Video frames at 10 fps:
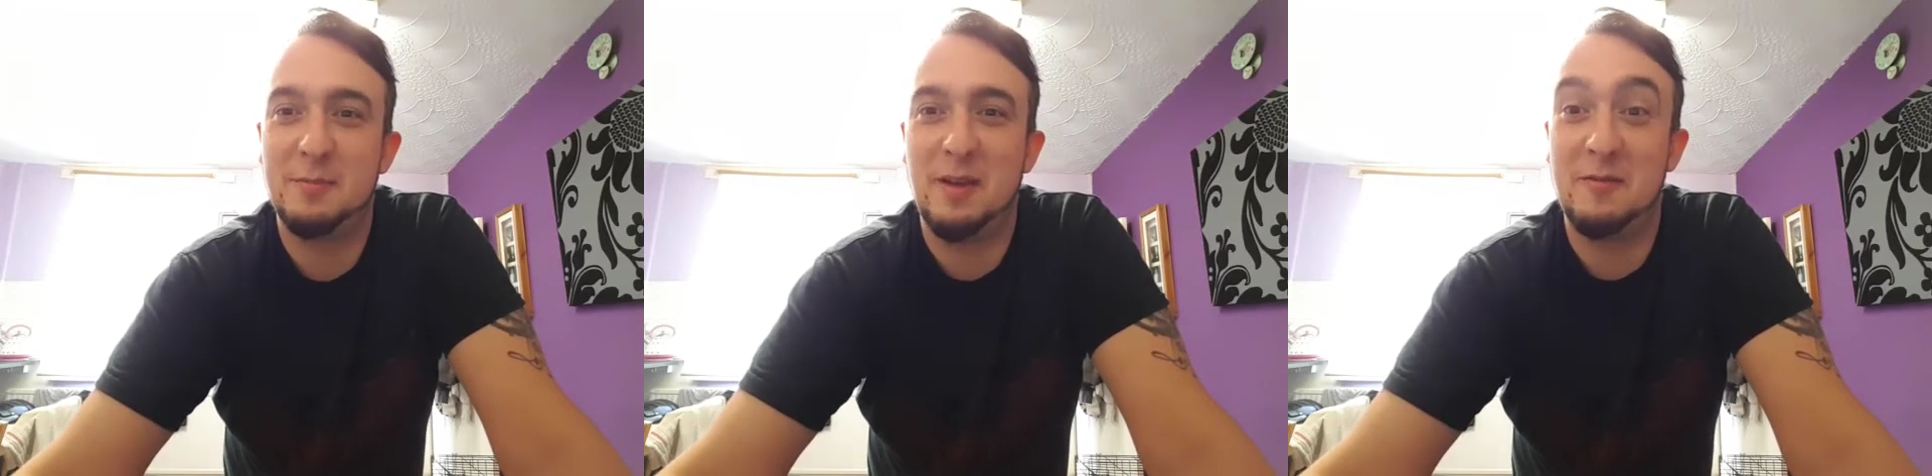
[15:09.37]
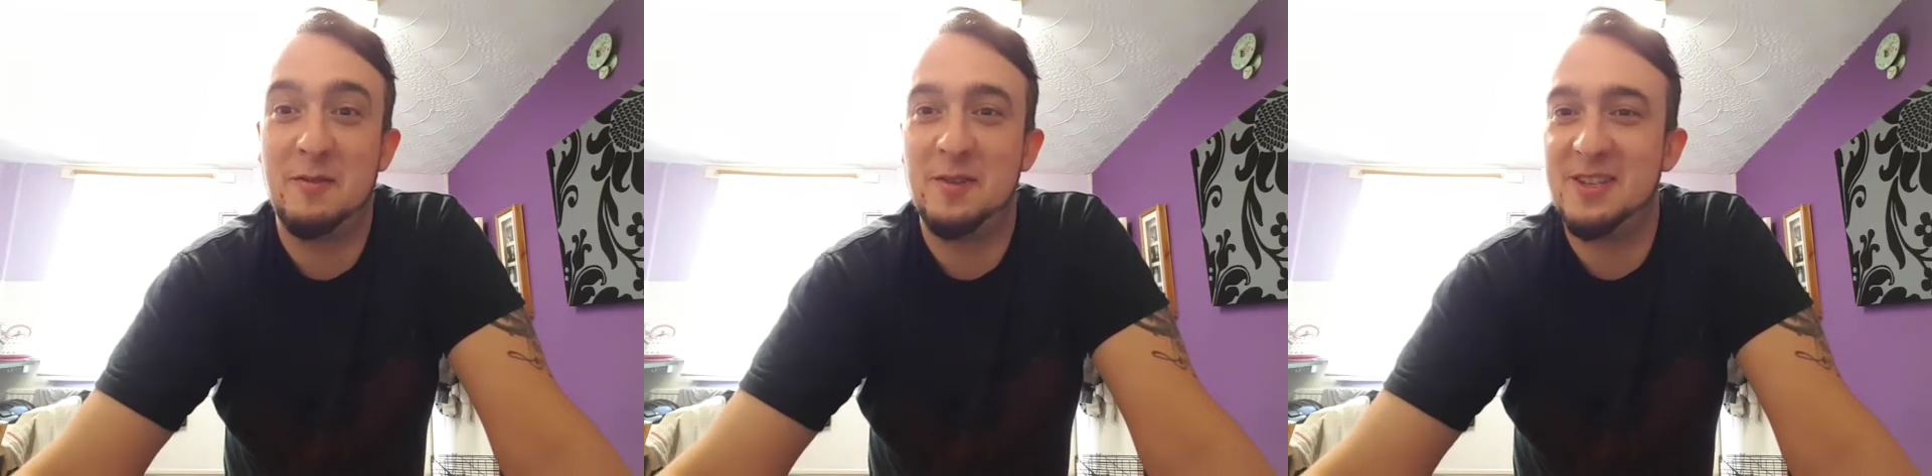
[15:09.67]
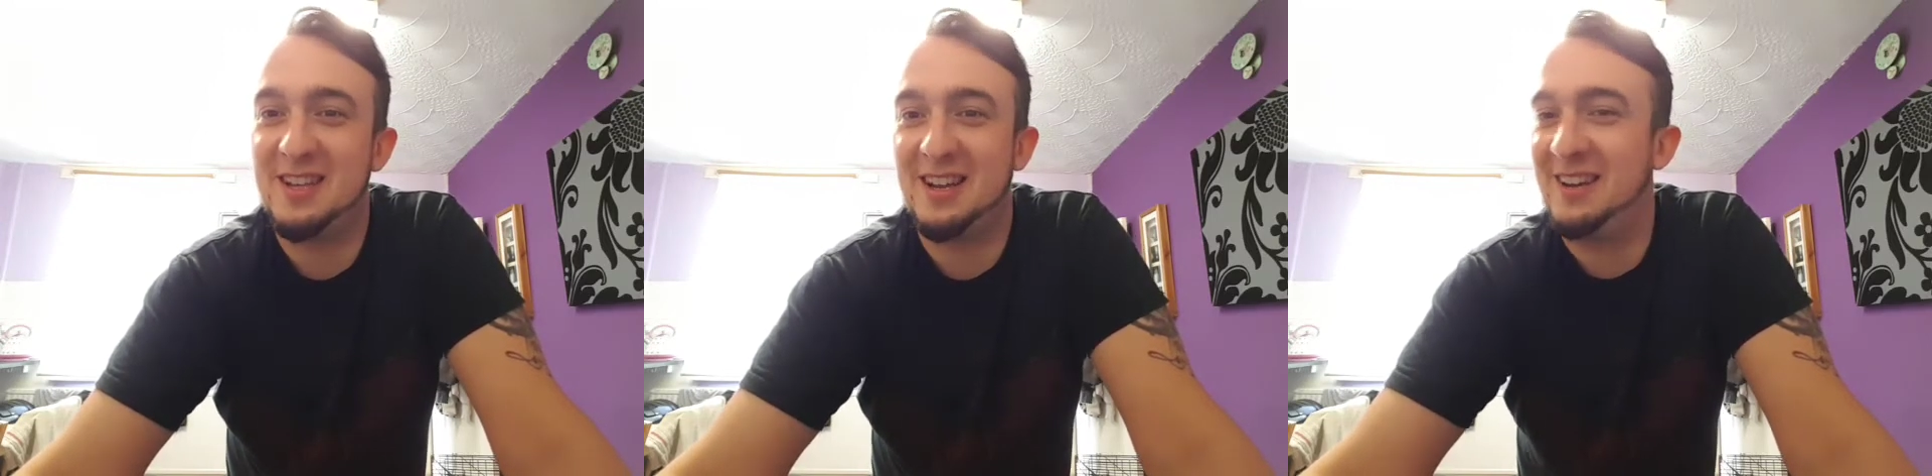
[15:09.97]
a bit of
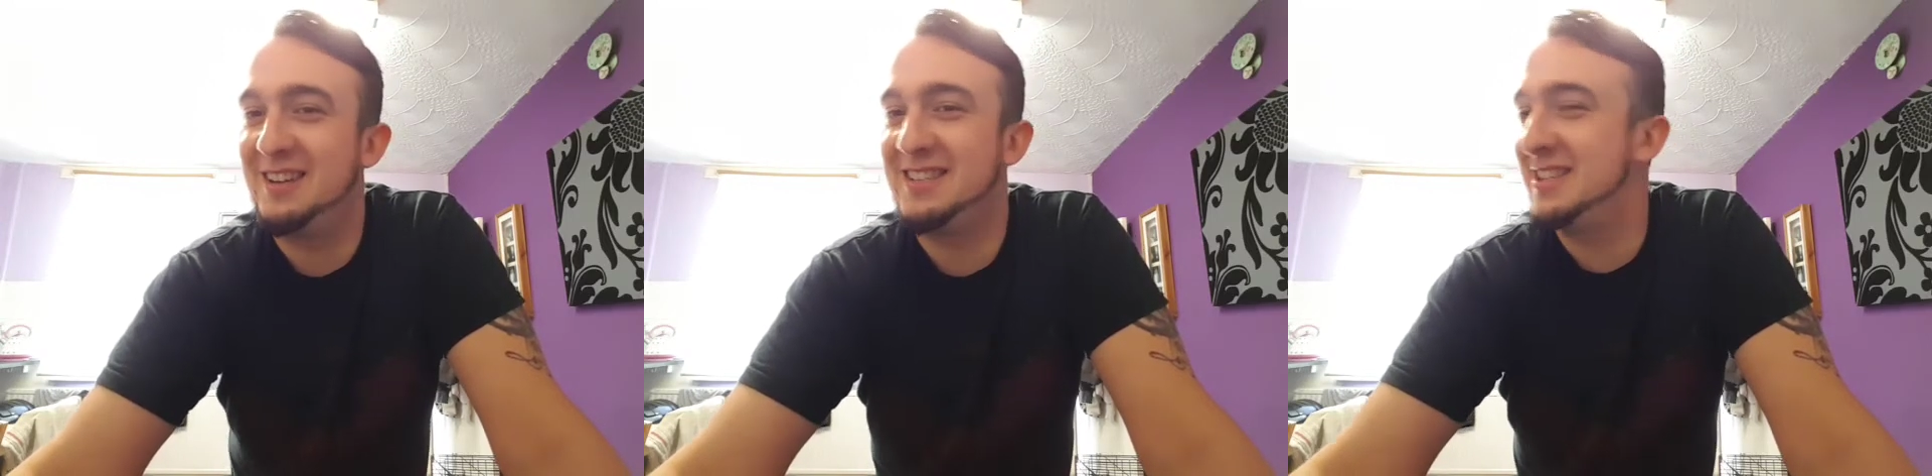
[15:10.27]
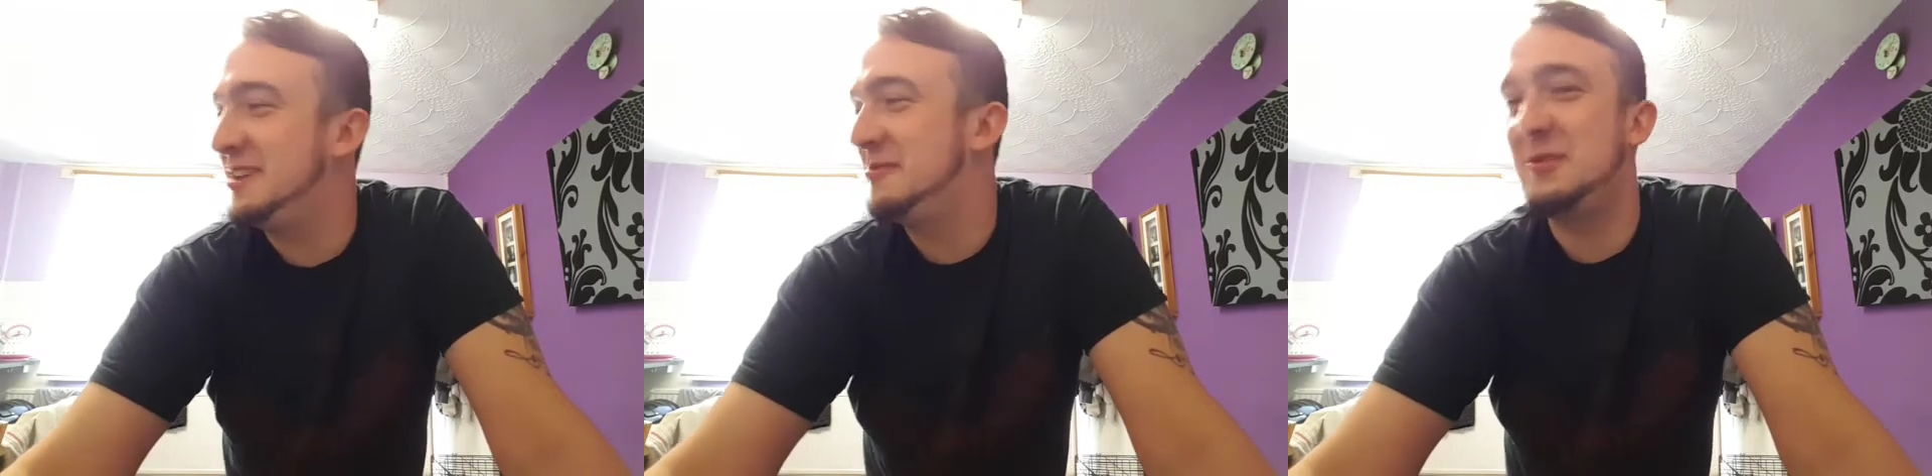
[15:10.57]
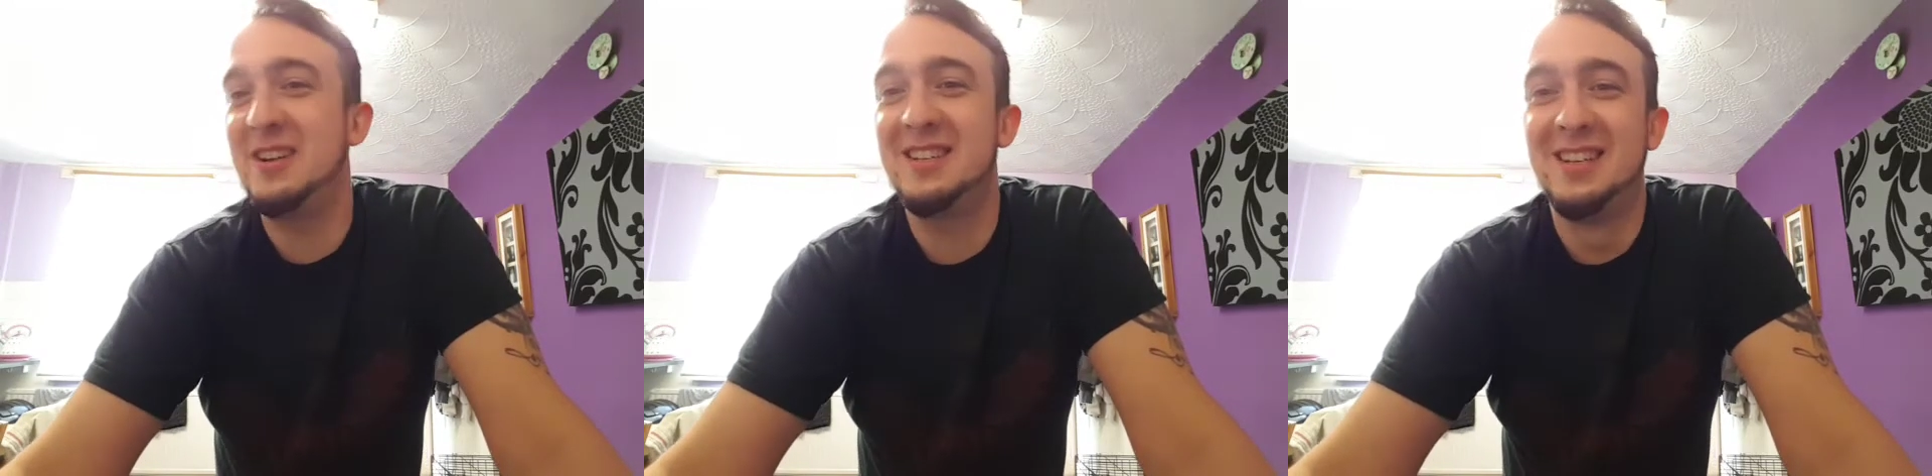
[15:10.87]
reverse psychology there
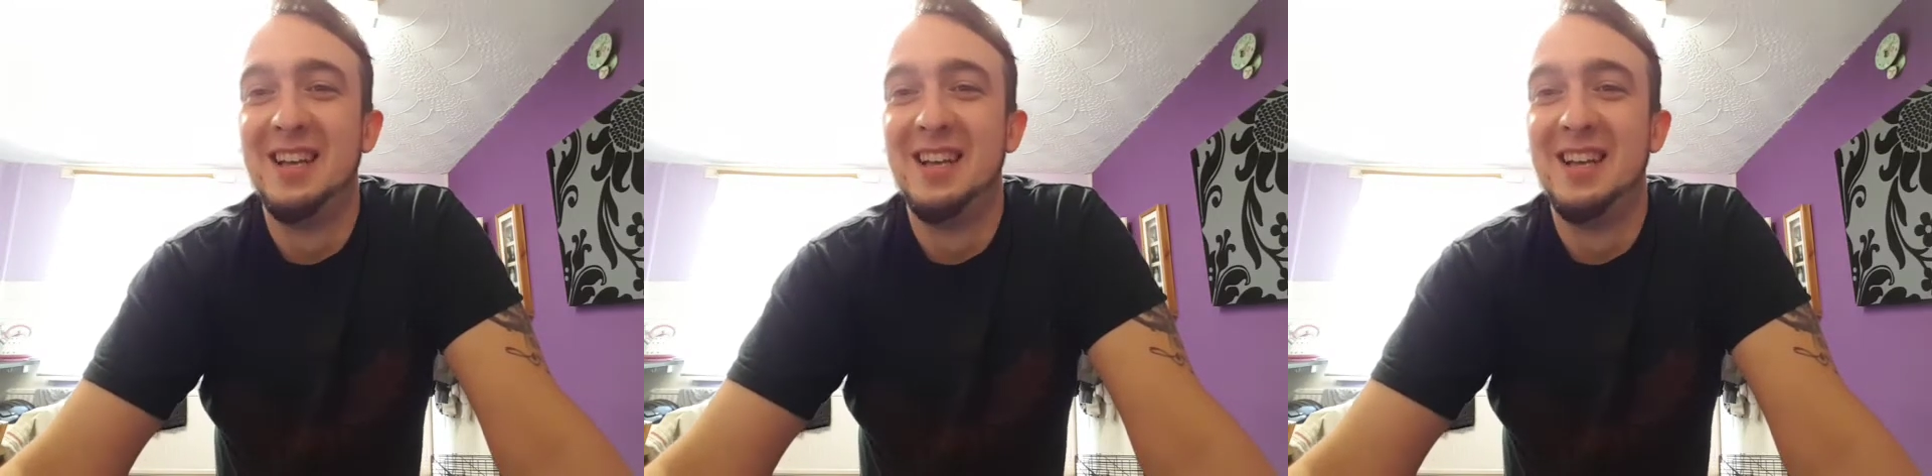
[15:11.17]
for you.